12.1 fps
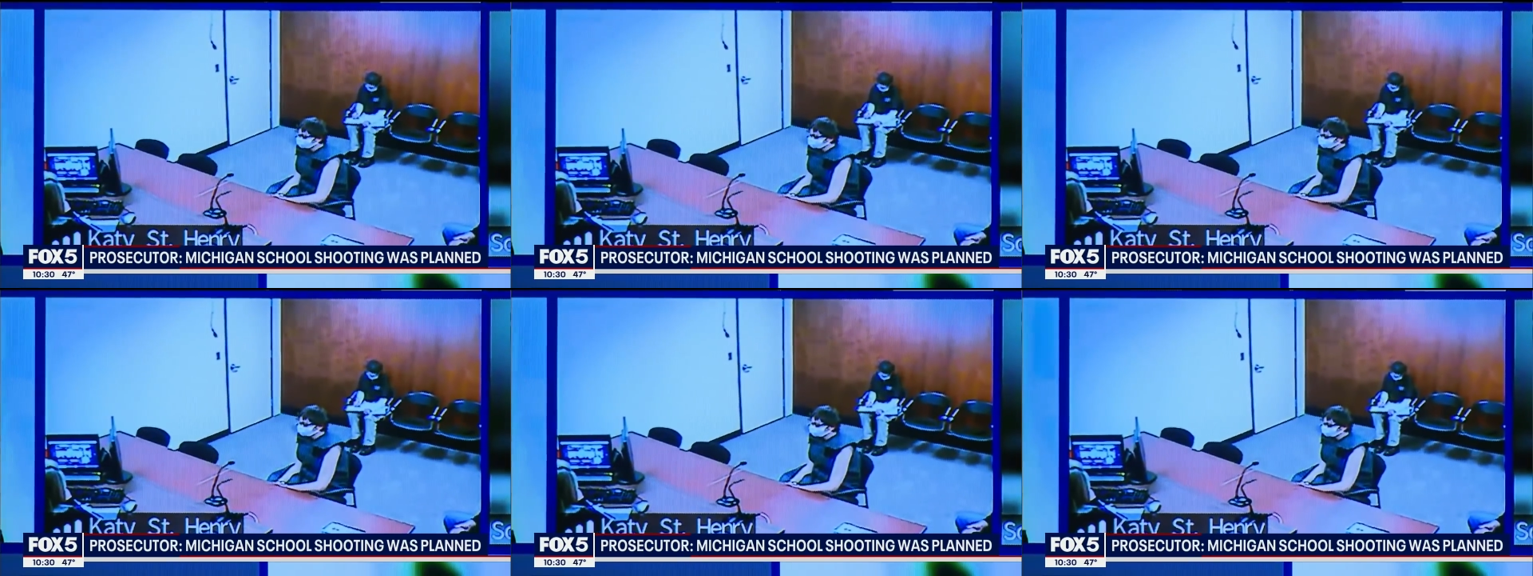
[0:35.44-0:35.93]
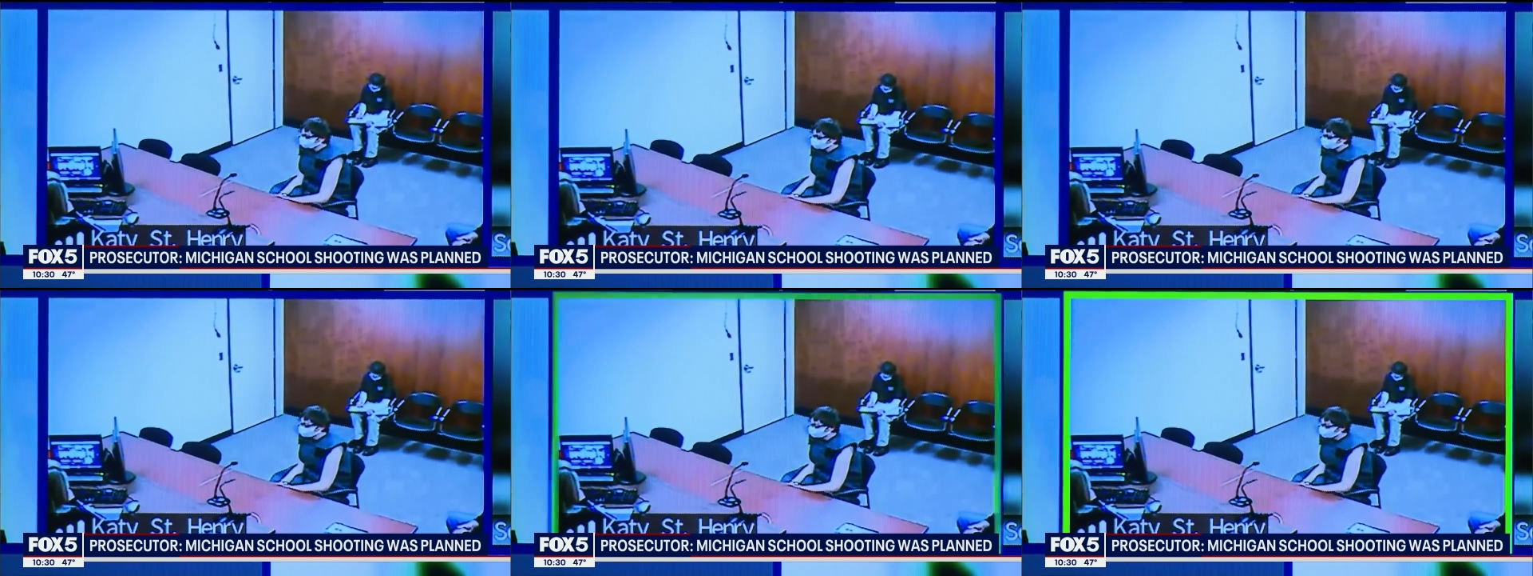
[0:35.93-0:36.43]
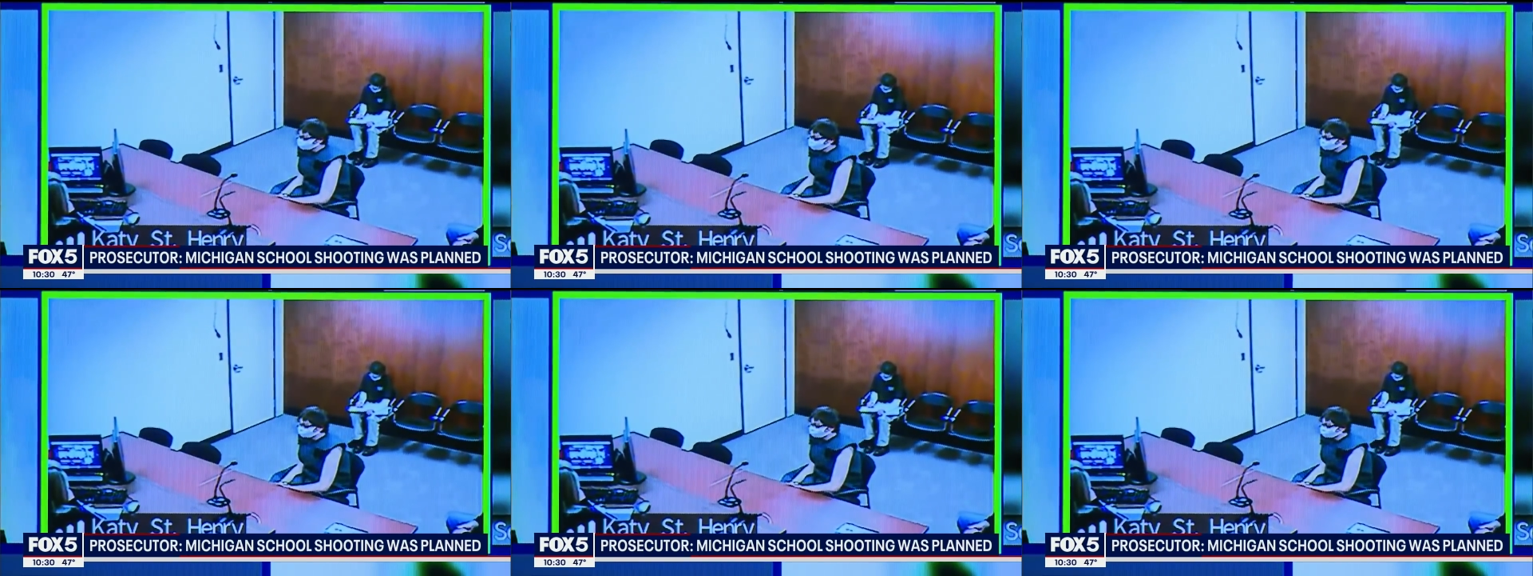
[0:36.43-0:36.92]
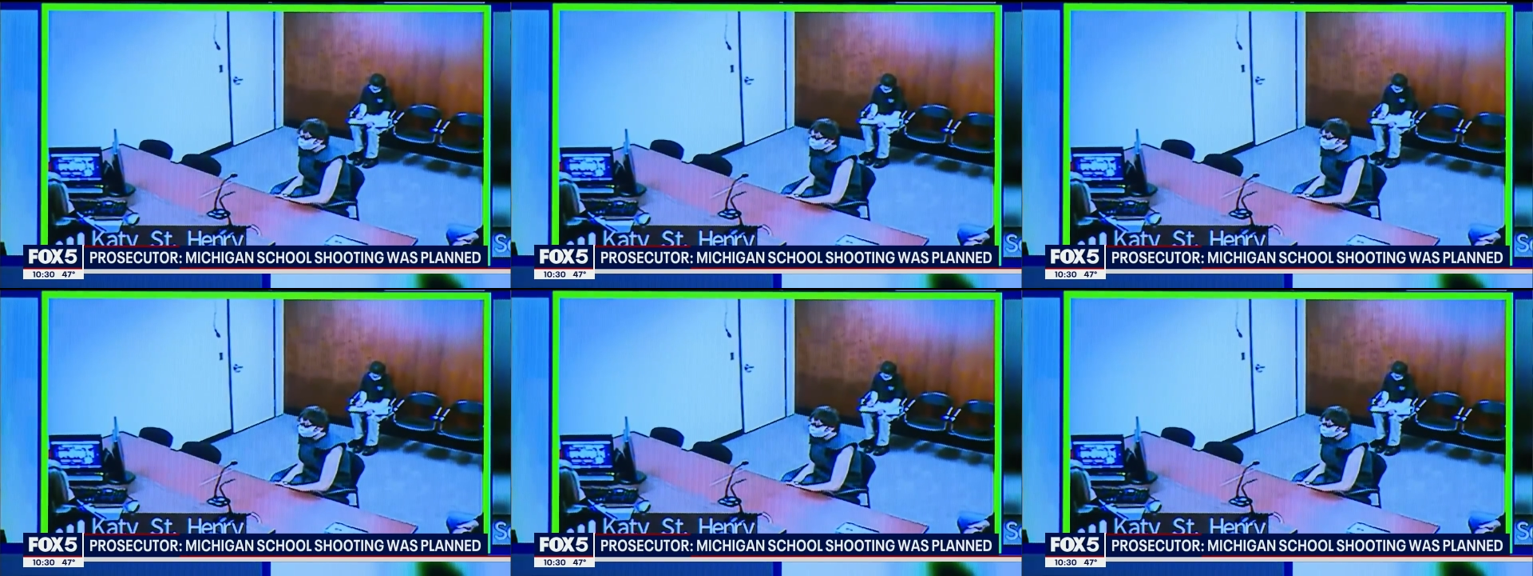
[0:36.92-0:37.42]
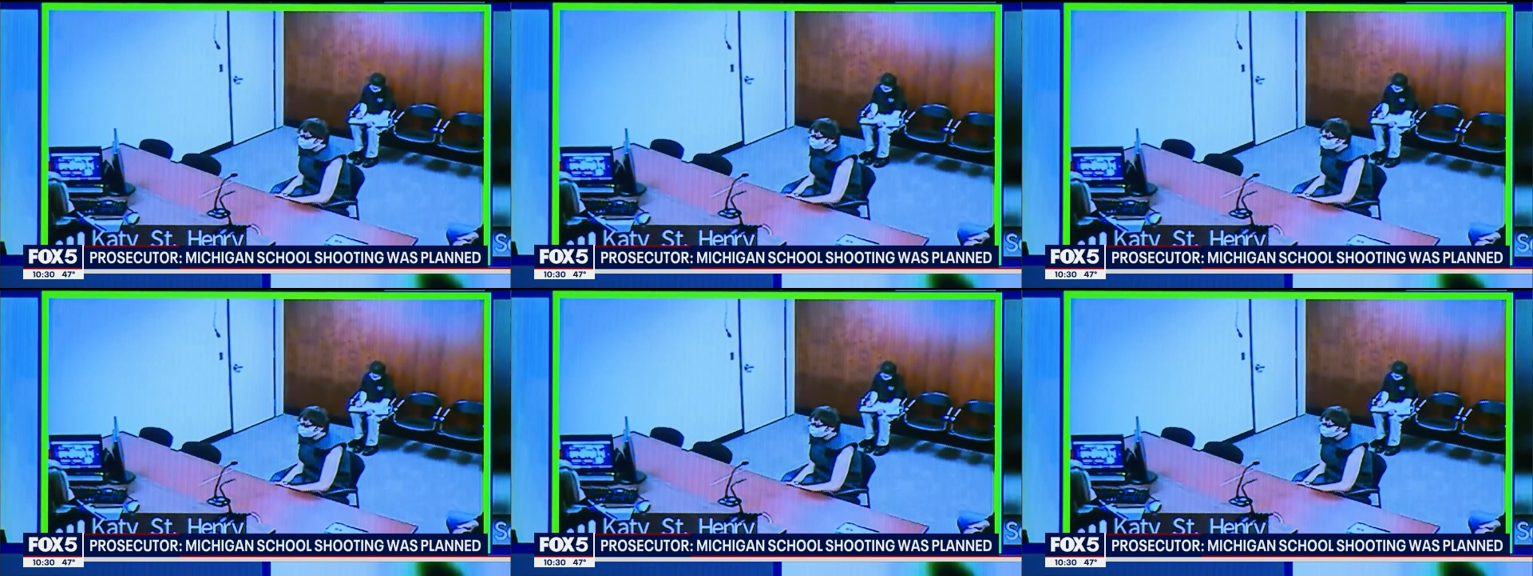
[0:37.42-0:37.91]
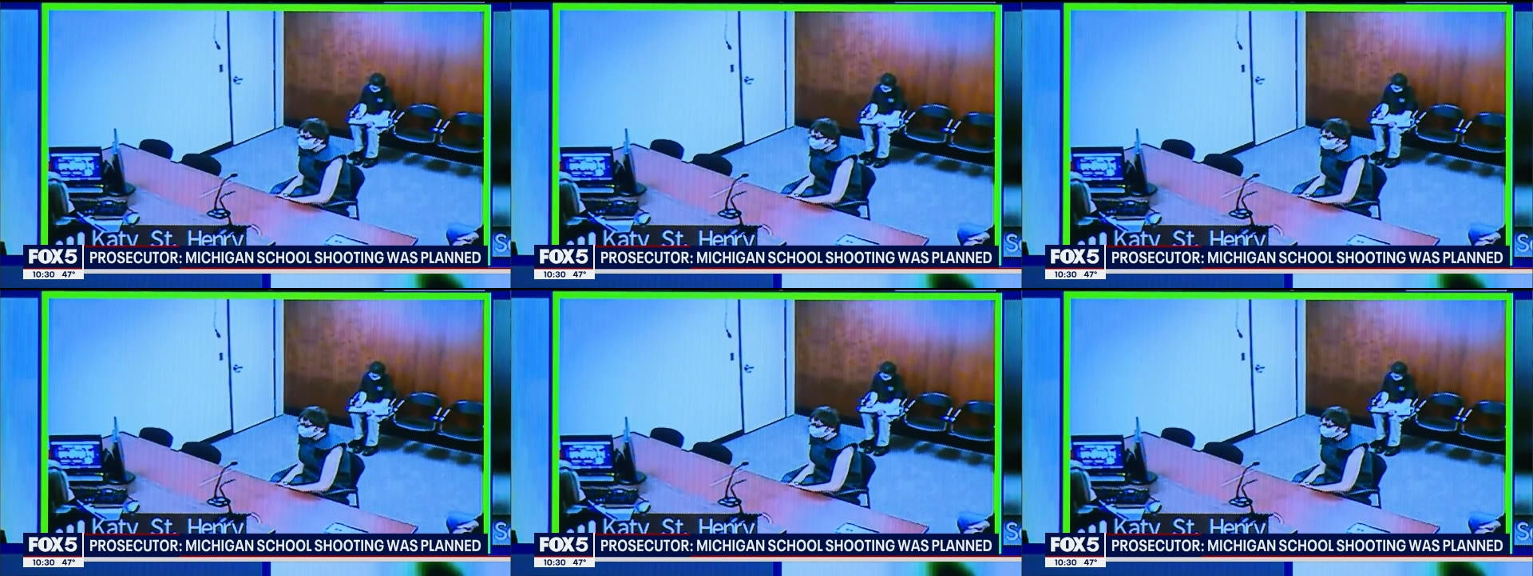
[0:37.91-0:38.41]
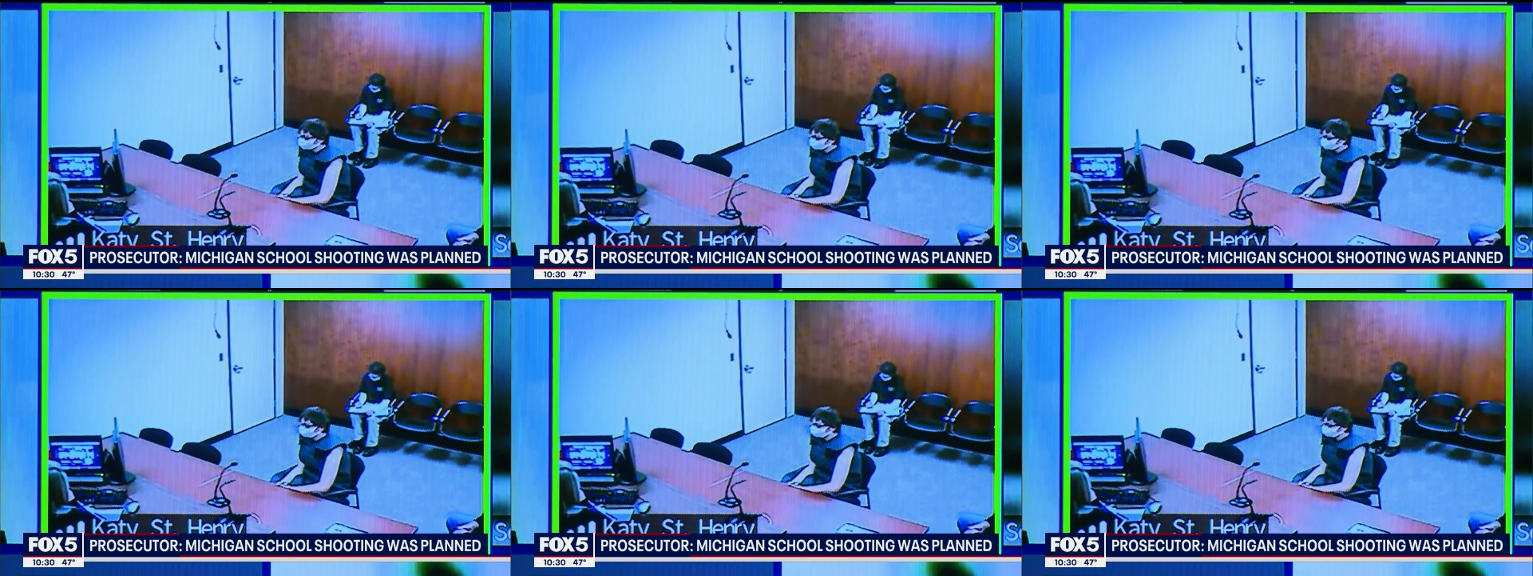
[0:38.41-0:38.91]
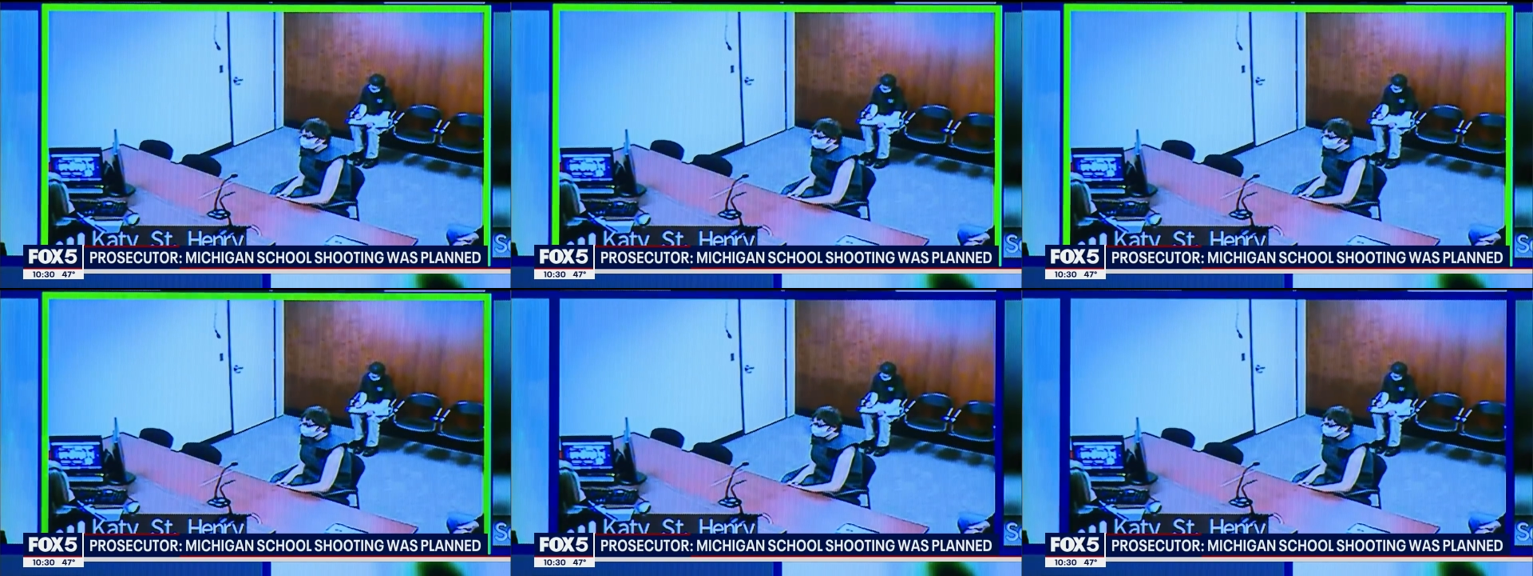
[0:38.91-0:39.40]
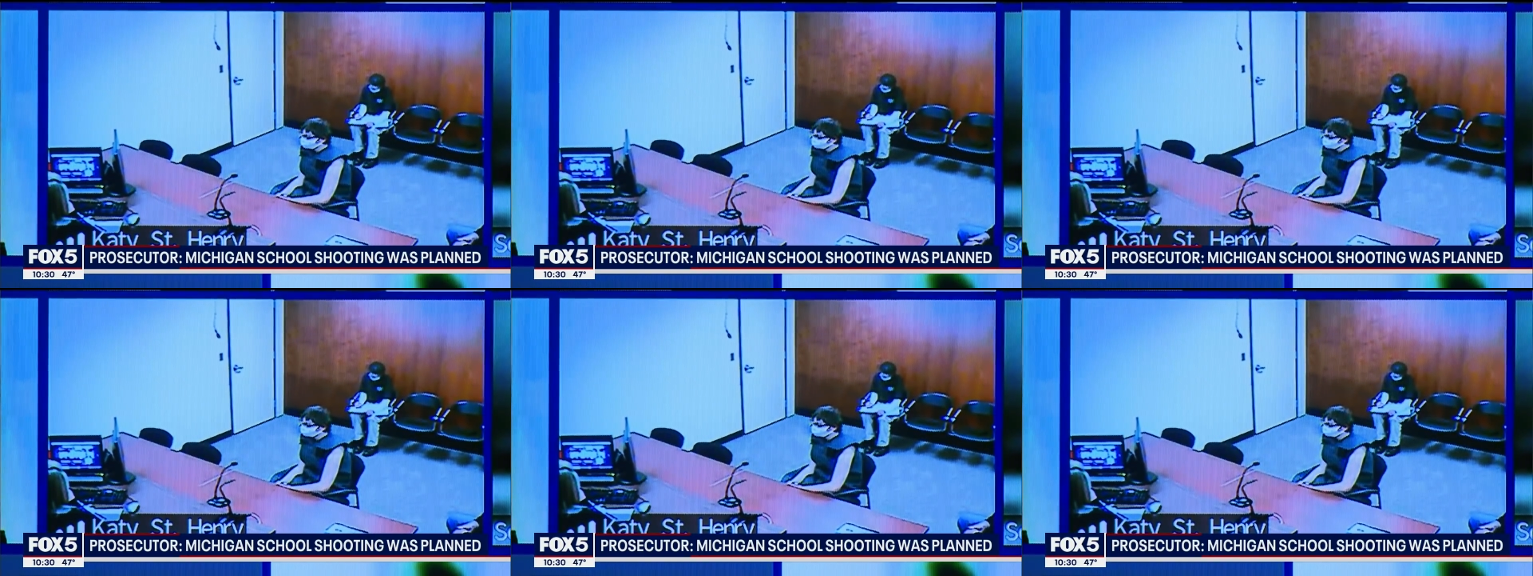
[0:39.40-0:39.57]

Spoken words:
(no speaker visible)